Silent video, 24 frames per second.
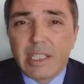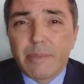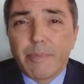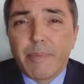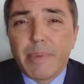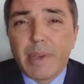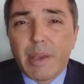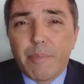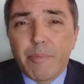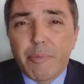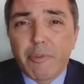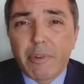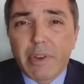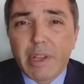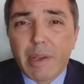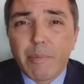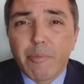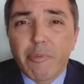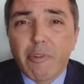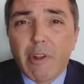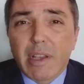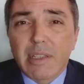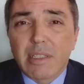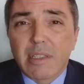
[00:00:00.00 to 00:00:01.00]
be pretty
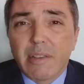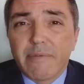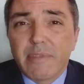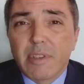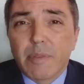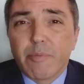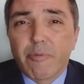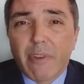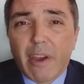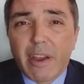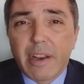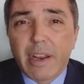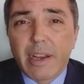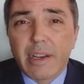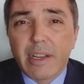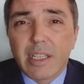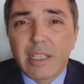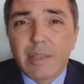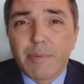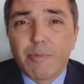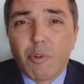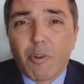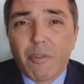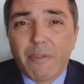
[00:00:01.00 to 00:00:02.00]
impressive to provide any
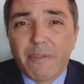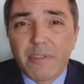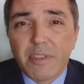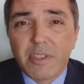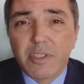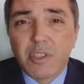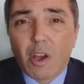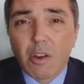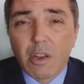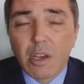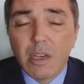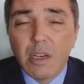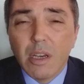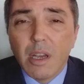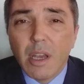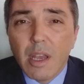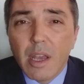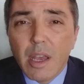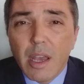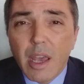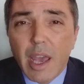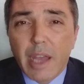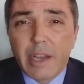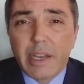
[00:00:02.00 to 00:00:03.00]
support for the dollar.
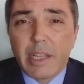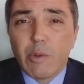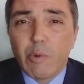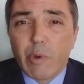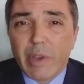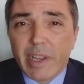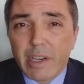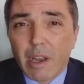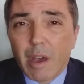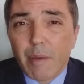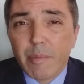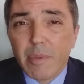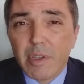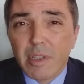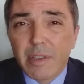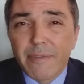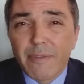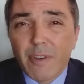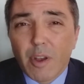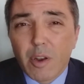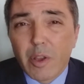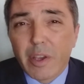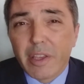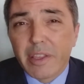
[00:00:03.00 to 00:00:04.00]
Any weak numbers
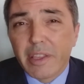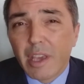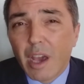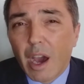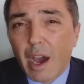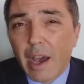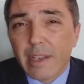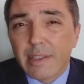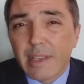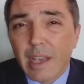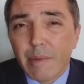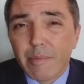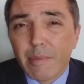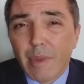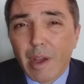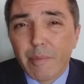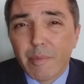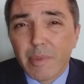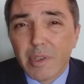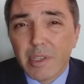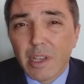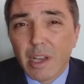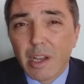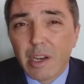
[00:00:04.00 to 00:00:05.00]
following the ISM
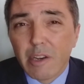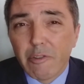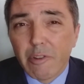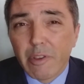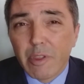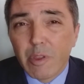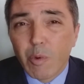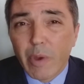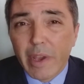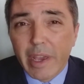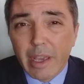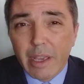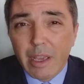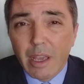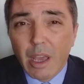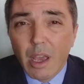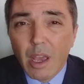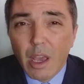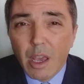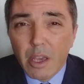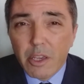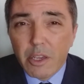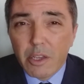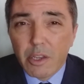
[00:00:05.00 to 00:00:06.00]
numbers earlier in the week,
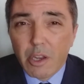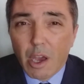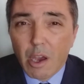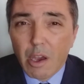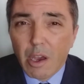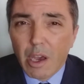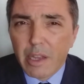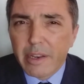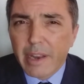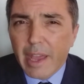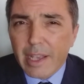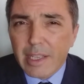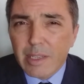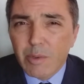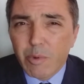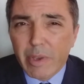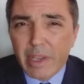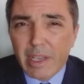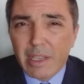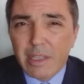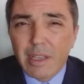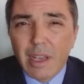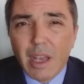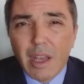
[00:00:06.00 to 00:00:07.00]
you know, and next
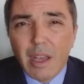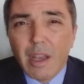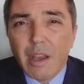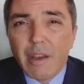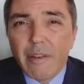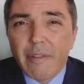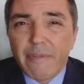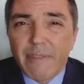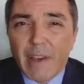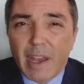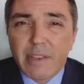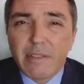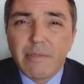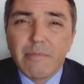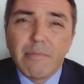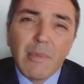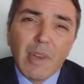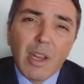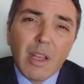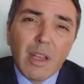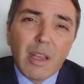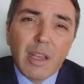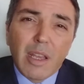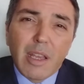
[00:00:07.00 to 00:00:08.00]
week's Fed
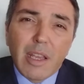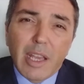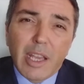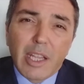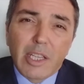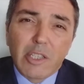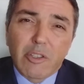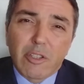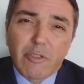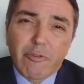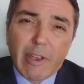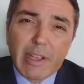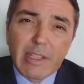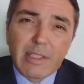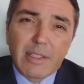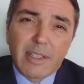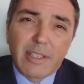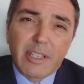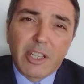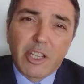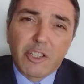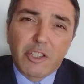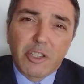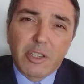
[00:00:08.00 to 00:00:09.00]
interest rate
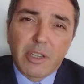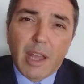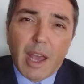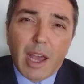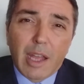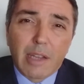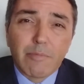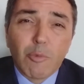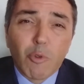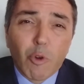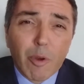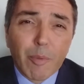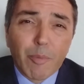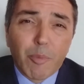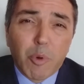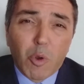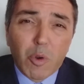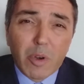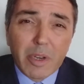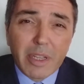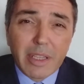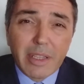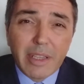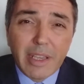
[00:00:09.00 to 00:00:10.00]
decision, and more
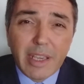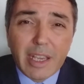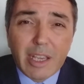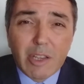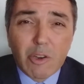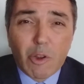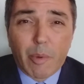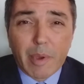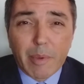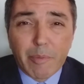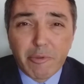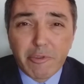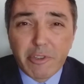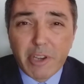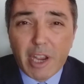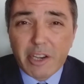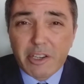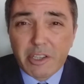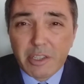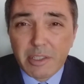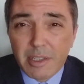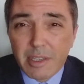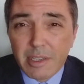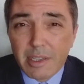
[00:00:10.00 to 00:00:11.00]
importantly, the economic
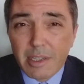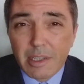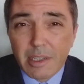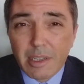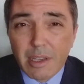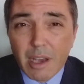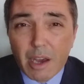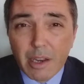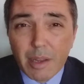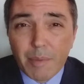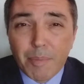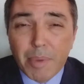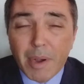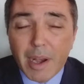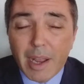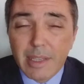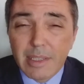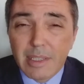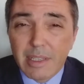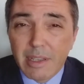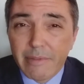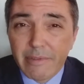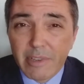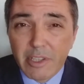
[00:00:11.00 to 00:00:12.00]
projections are going to garner plenty
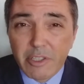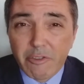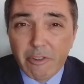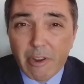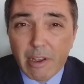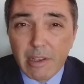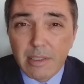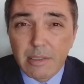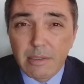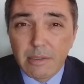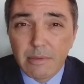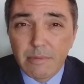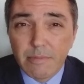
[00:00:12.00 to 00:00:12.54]
of interest.